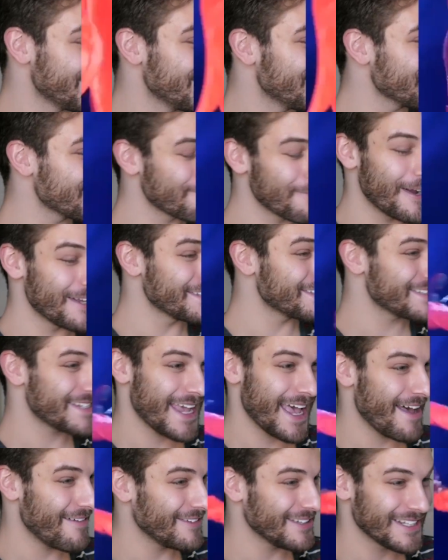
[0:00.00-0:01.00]
She just wants to
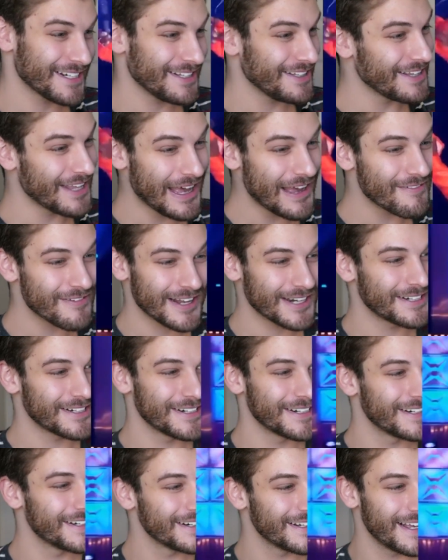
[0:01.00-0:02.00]
have a little love on
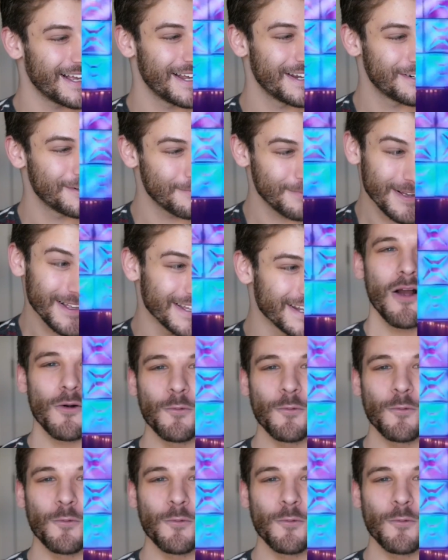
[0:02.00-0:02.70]
her butt.